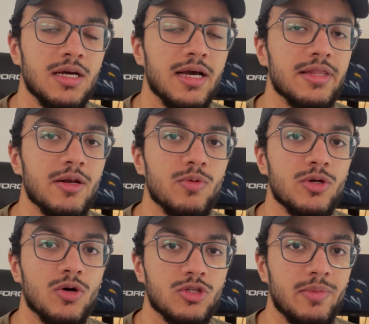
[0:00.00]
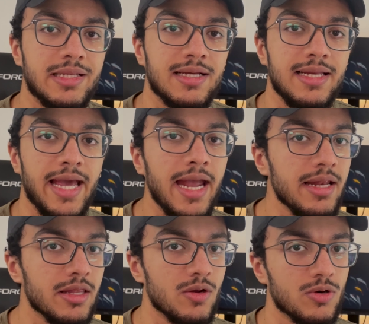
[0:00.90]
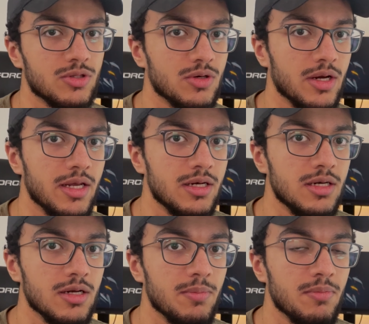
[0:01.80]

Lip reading: and then would automatically aid the doctor in